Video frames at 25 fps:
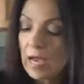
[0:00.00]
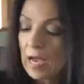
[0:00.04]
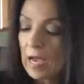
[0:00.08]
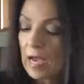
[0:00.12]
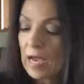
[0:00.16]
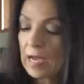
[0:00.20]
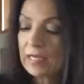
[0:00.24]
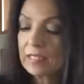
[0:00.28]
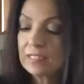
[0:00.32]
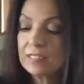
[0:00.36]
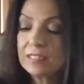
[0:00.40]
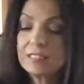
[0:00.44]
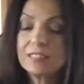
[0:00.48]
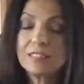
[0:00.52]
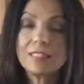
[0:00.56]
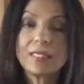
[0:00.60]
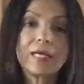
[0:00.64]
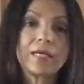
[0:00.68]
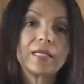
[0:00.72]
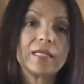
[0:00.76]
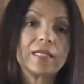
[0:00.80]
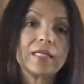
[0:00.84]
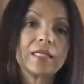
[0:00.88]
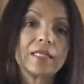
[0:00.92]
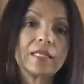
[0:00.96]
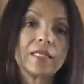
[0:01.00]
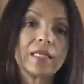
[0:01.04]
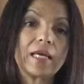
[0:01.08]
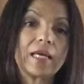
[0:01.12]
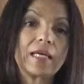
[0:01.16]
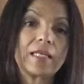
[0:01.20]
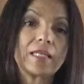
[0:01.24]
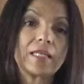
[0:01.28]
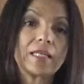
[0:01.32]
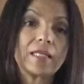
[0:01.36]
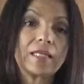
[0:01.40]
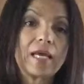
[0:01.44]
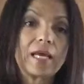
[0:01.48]
I decided
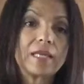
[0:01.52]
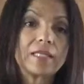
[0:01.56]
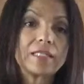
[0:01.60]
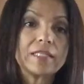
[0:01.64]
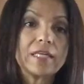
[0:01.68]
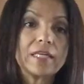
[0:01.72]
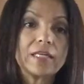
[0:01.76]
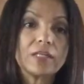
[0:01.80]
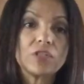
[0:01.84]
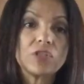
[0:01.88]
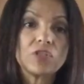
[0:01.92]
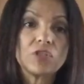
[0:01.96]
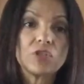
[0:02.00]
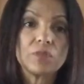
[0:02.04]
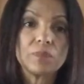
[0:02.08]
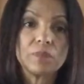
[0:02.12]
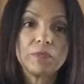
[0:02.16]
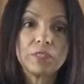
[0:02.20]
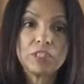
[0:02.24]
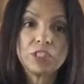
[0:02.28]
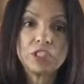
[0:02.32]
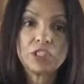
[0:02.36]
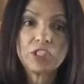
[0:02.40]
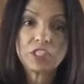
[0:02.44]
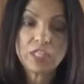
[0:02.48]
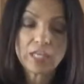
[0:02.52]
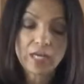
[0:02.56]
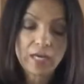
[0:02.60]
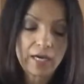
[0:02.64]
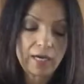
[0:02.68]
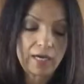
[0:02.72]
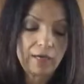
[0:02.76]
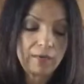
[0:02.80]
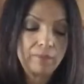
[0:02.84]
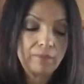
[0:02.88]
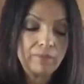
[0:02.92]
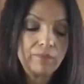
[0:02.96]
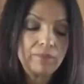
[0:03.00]
that takes too much
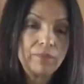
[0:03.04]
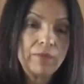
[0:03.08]
time.